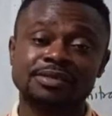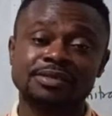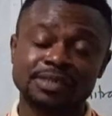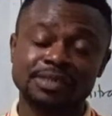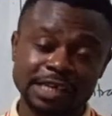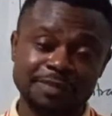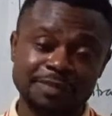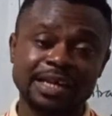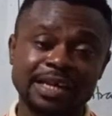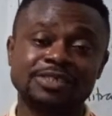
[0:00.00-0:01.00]
Share my
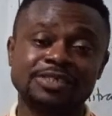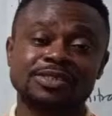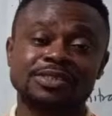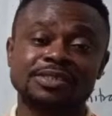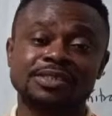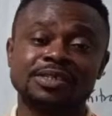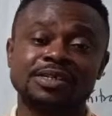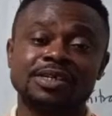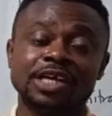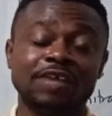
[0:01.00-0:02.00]
lectures.
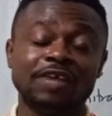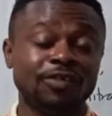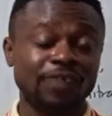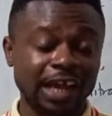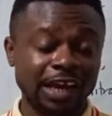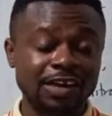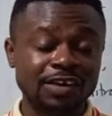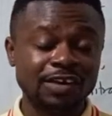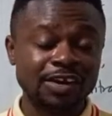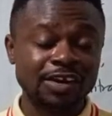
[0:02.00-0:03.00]
If you have
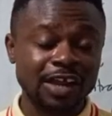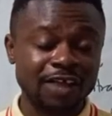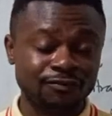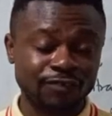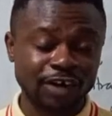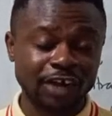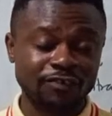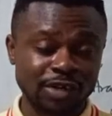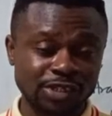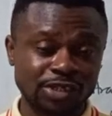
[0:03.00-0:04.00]
any further
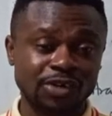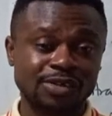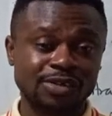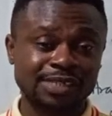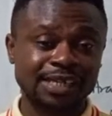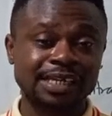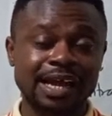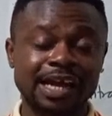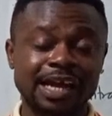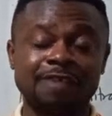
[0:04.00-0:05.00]
information concerning the
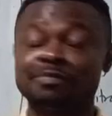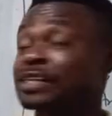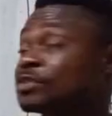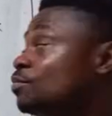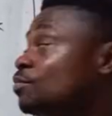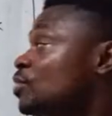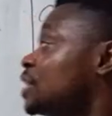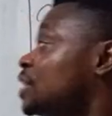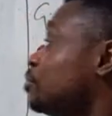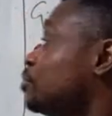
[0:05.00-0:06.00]
academic battle, please
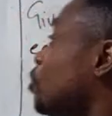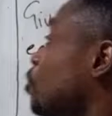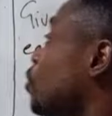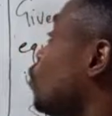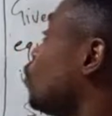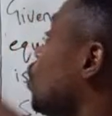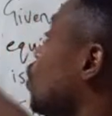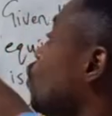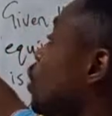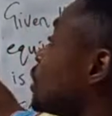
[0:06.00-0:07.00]
chat me up on
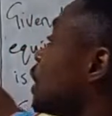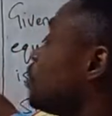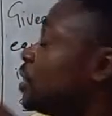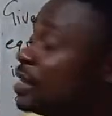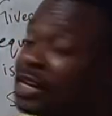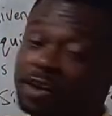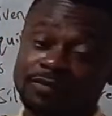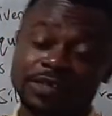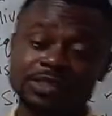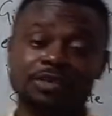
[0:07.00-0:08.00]
WhatsApp in any of
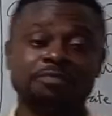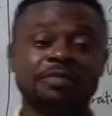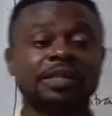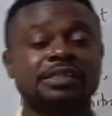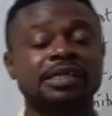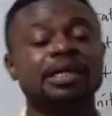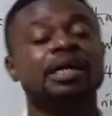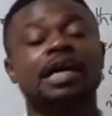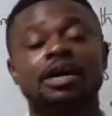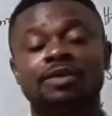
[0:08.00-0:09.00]
these numbers.
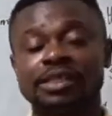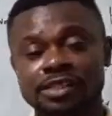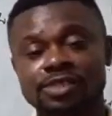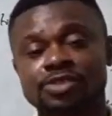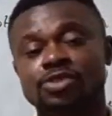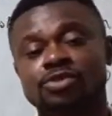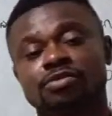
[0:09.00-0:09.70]
I will attend to you.